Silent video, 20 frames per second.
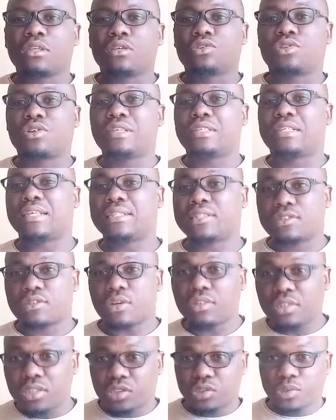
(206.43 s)
So he says,
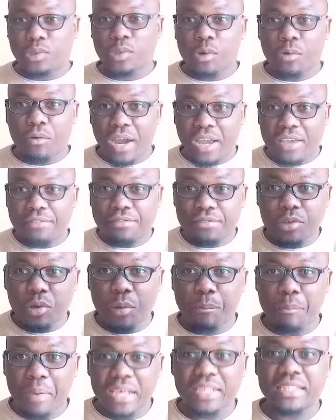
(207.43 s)
don't show your wife
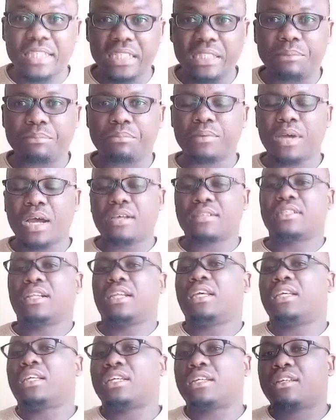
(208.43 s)
your pay slip. I was
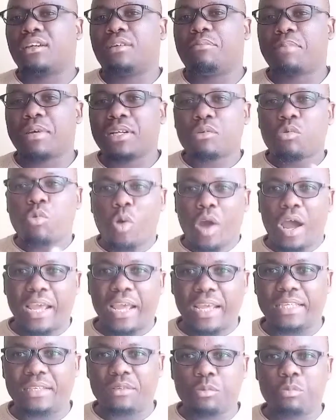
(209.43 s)
like, but why?